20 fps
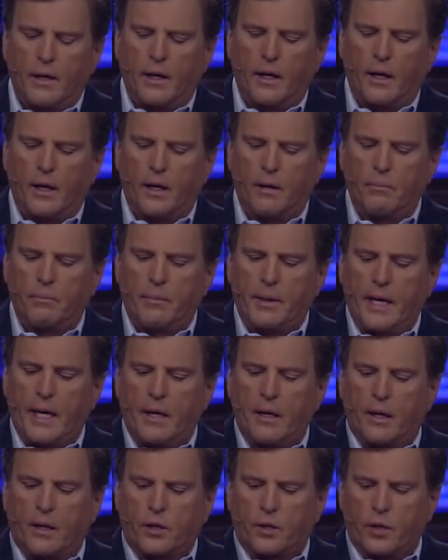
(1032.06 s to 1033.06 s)
Uh,
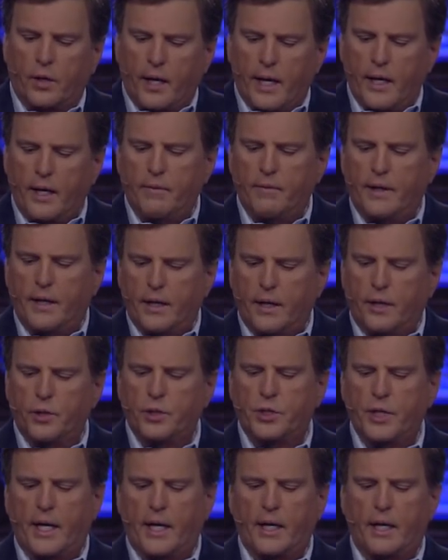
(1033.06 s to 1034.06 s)
be creative and
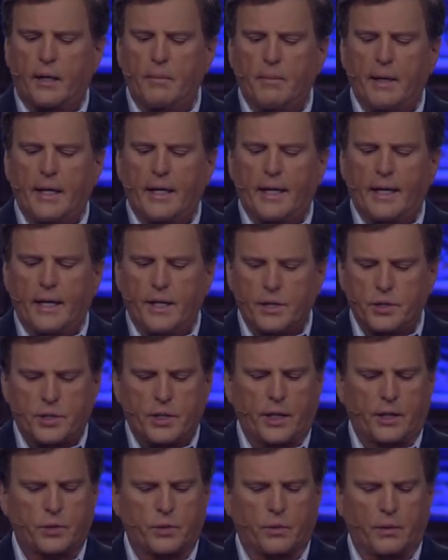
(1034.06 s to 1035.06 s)
energetic in meeting his
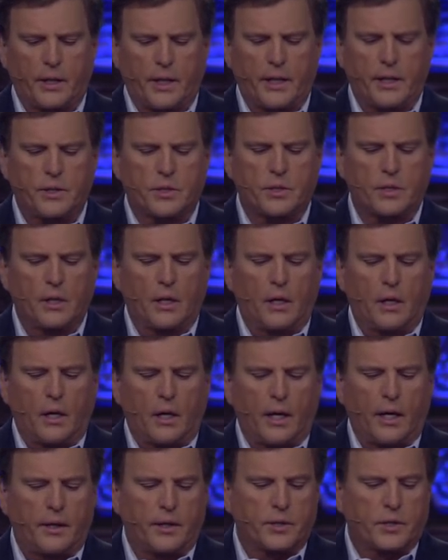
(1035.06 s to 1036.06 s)
sexual needs
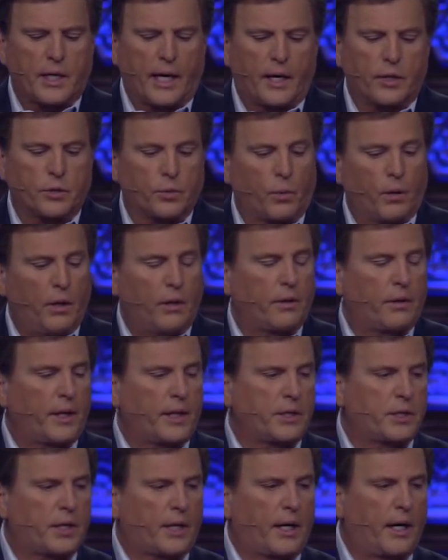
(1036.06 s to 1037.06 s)
and desires. One of the
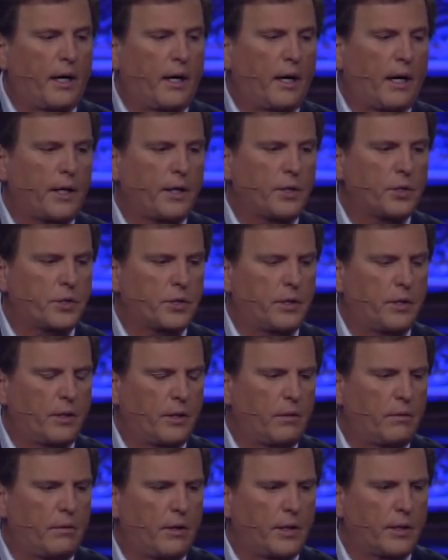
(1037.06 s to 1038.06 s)
things that Karen and I used to
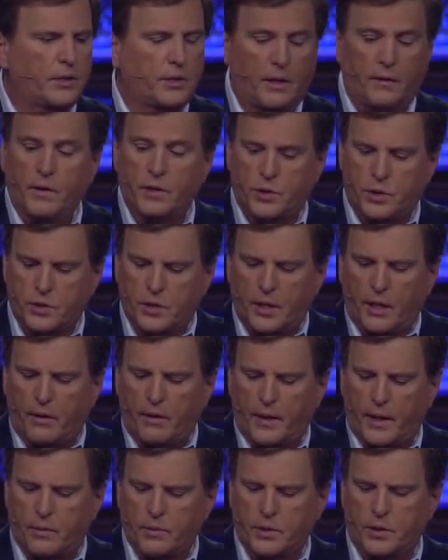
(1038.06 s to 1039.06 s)
do is, and this is another
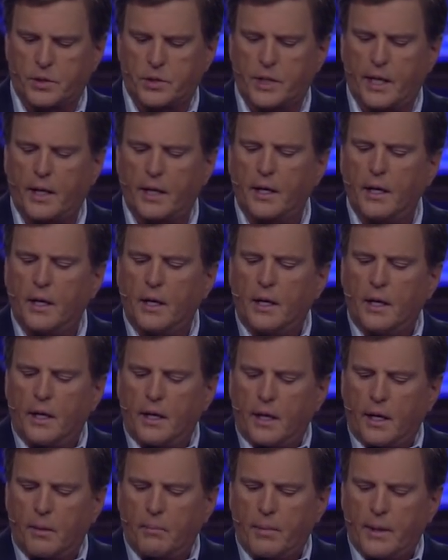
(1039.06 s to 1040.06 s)
thing I was going to say,
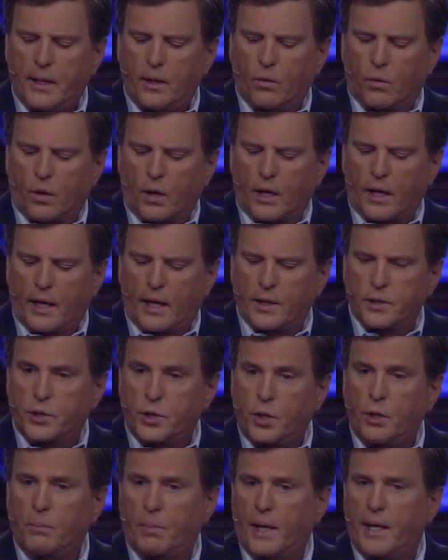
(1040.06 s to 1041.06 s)
in being organized,
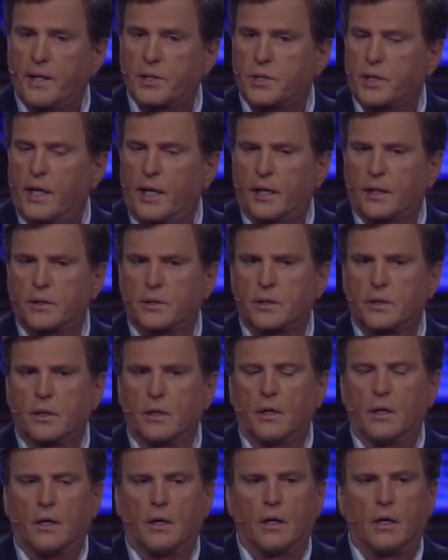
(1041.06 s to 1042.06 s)
you can plan sex.
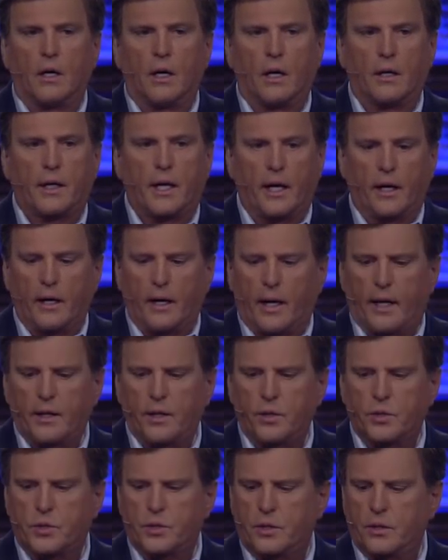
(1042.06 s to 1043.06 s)
Uh, Karen and I
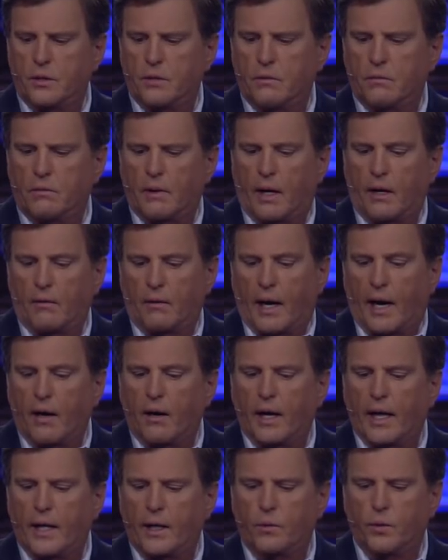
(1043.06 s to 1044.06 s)
used to, our,
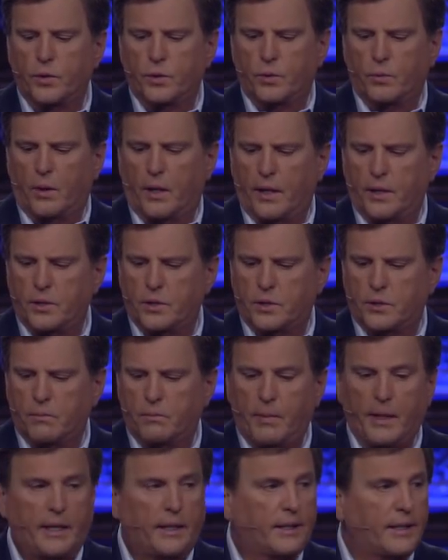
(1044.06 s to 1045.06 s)
our language was
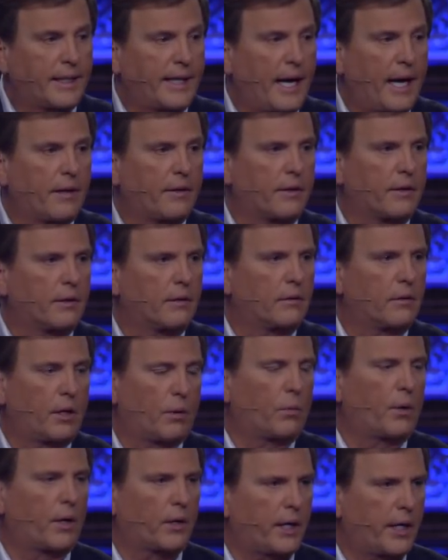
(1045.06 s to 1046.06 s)
being together, you
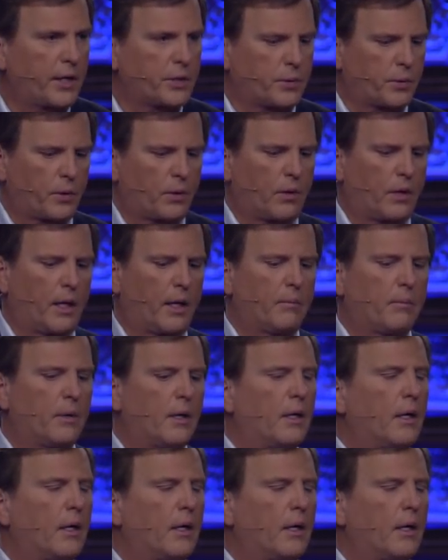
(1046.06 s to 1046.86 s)
know, when our kids were growing up.